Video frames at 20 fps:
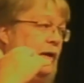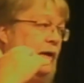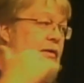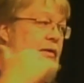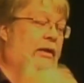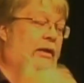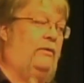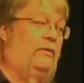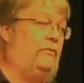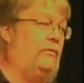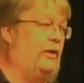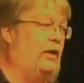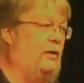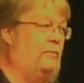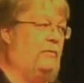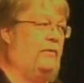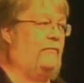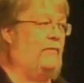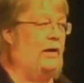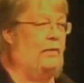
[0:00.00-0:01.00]
and tell
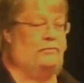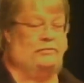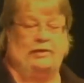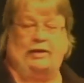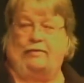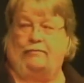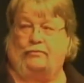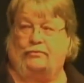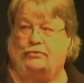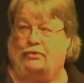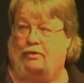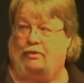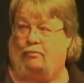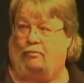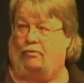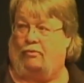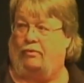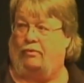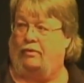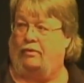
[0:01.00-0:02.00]
them if I was having
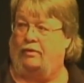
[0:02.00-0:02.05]
trouble.